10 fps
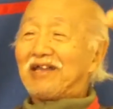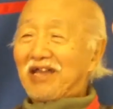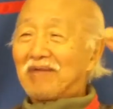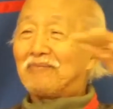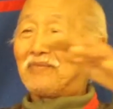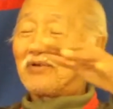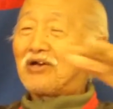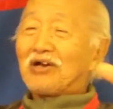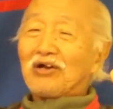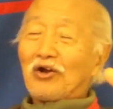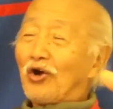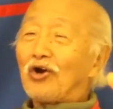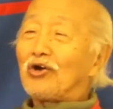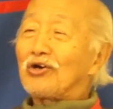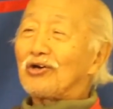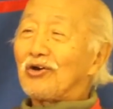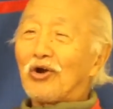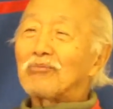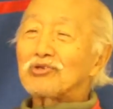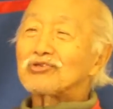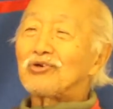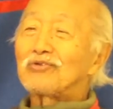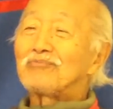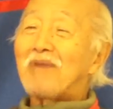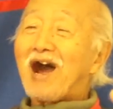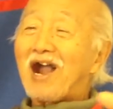I am uh, almost on